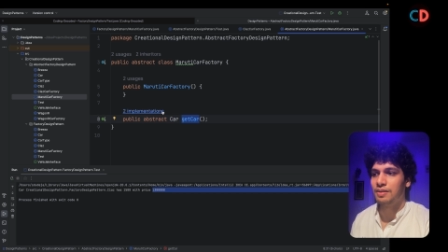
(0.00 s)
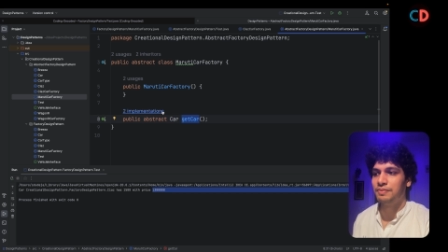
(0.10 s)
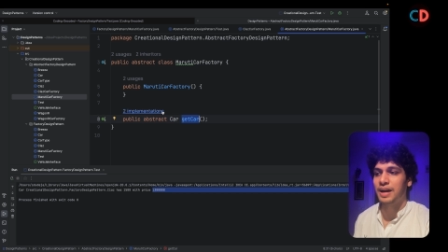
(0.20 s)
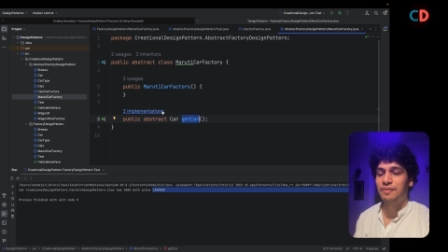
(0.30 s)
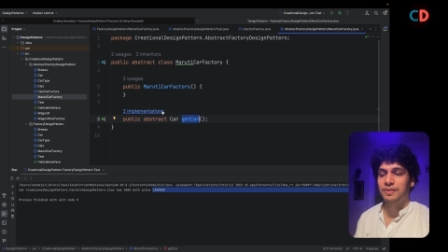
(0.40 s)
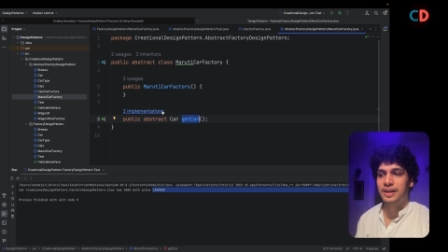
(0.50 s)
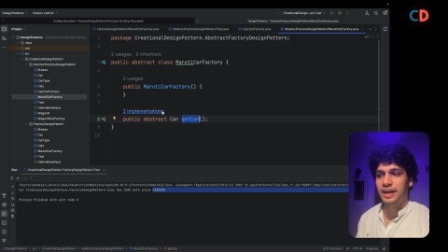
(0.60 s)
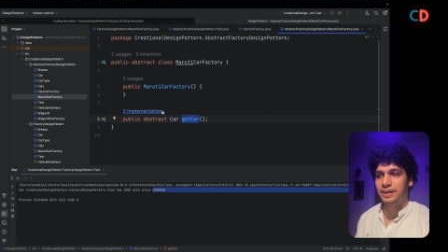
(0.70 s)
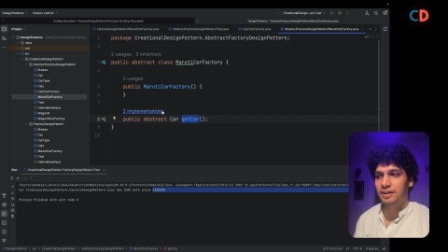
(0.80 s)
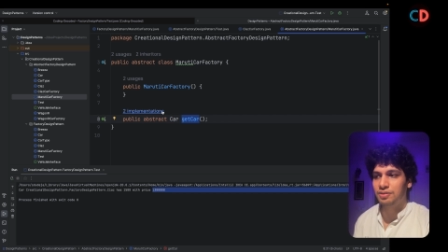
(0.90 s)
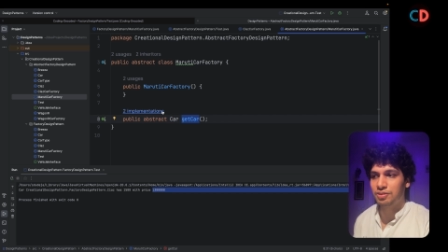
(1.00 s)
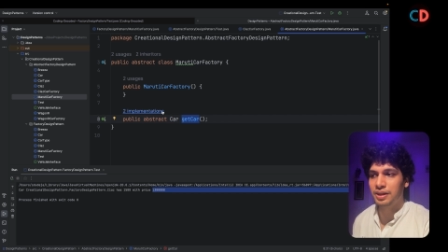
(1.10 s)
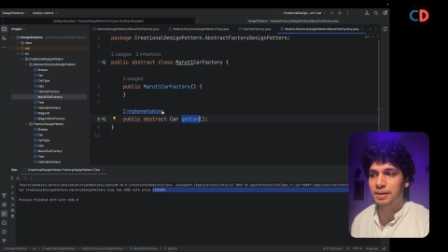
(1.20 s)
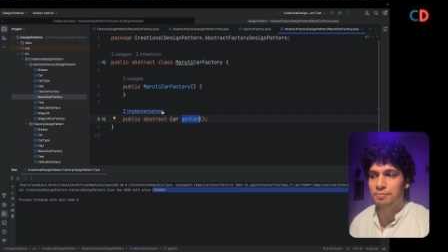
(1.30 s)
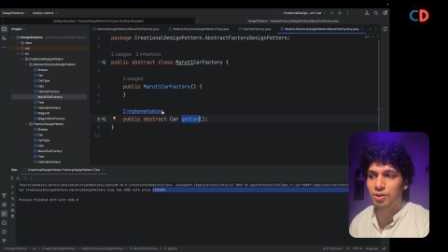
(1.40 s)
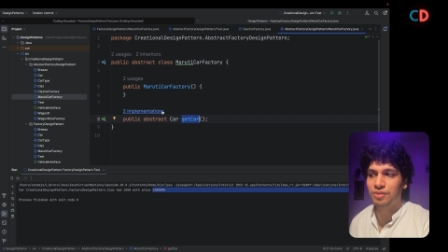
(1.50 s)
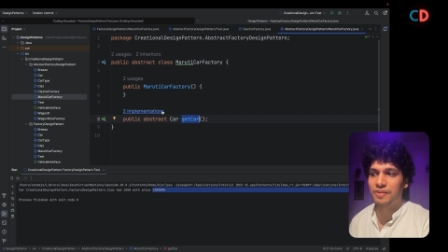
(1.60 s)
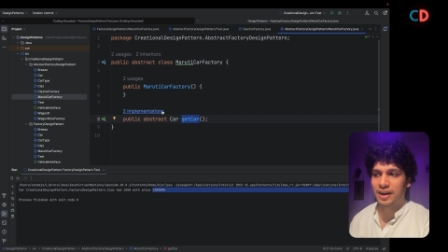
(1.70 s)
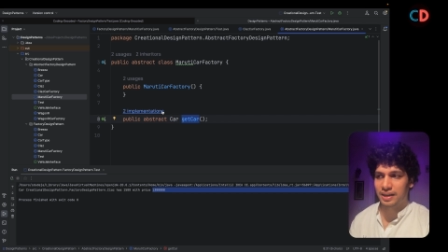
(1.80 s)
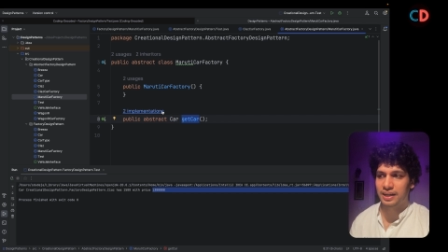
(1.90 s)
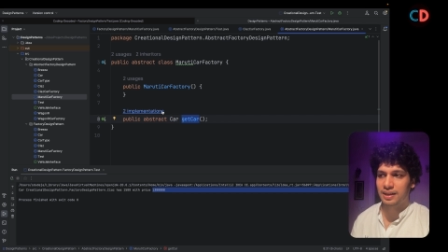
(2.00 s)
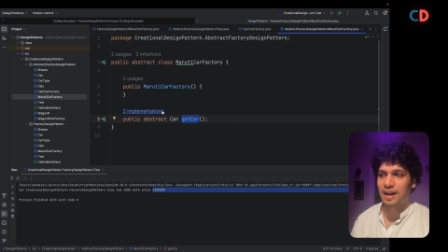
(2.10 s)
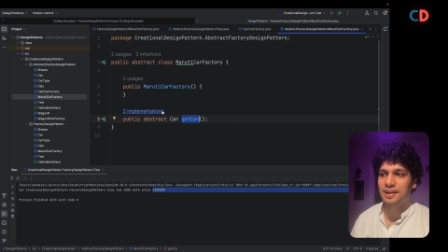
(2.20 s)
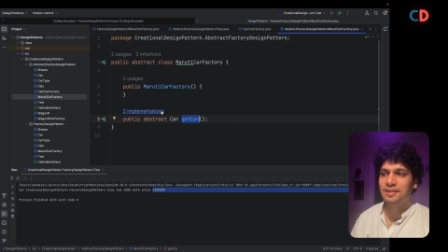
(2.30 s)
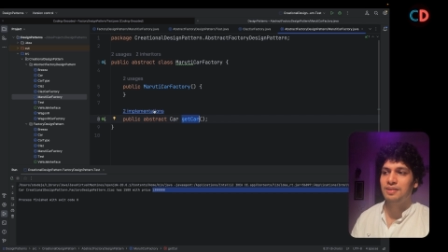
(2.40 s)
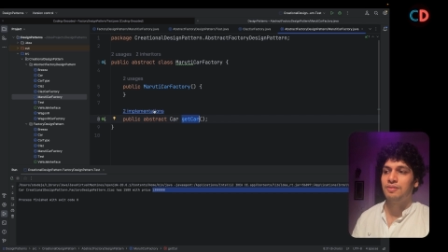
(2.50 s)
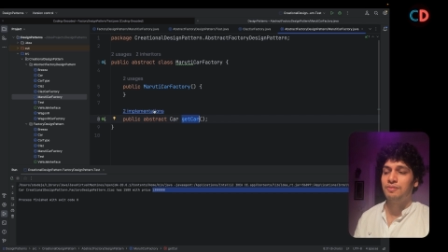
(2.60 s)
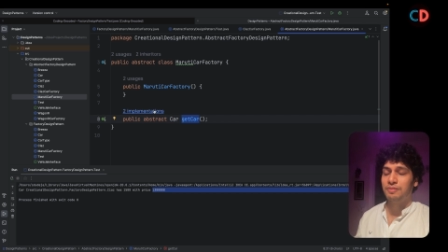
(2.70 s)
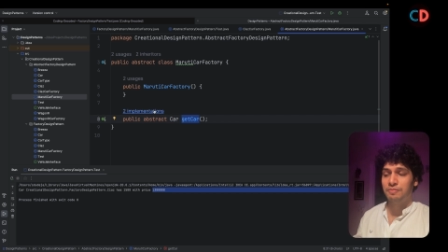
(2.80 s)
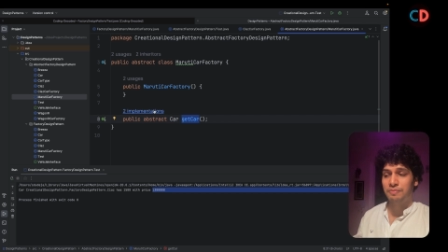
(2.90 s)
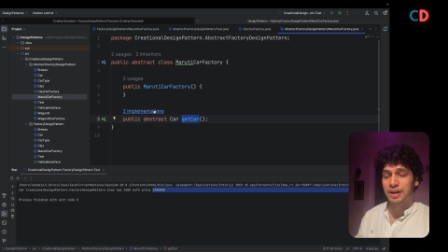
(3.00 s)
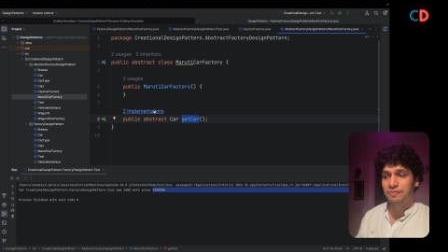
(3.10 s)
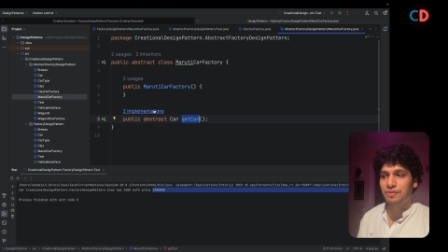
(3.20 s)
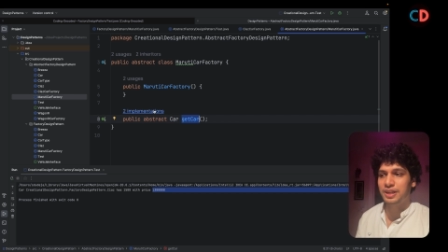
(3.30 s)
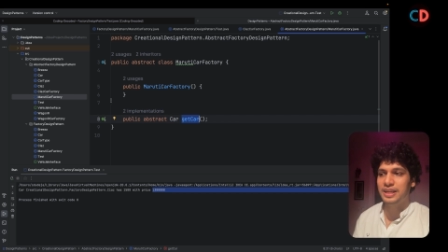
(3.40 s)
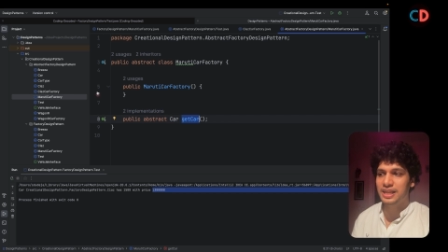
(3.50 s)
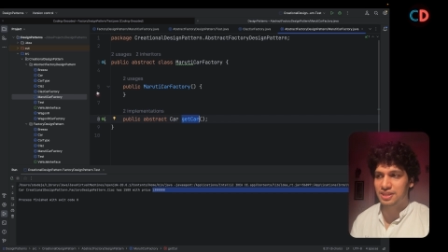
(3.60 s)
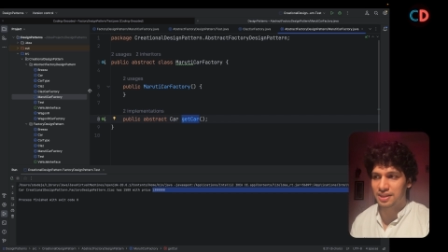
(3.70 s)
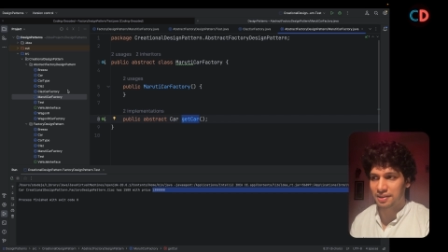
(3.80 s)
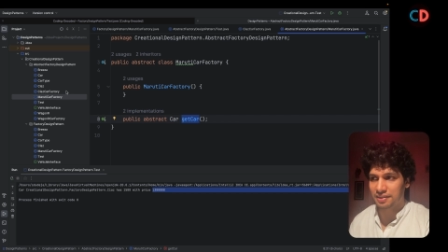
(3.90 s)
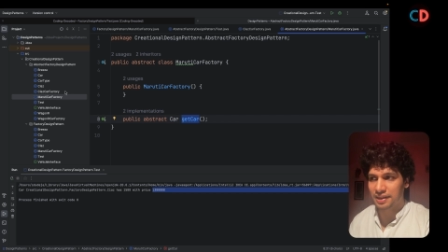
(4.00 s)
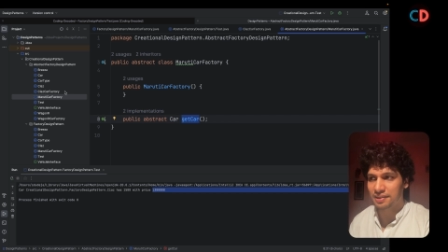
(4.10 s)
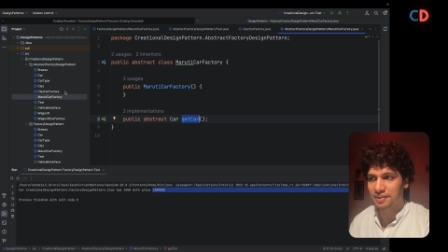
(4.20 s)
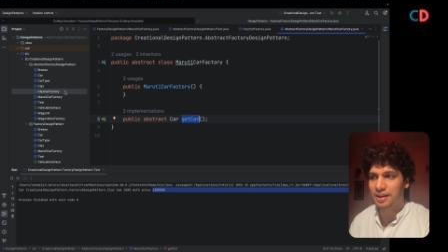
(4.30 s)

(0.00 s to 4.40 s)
We have created three more factory class, one for each instance: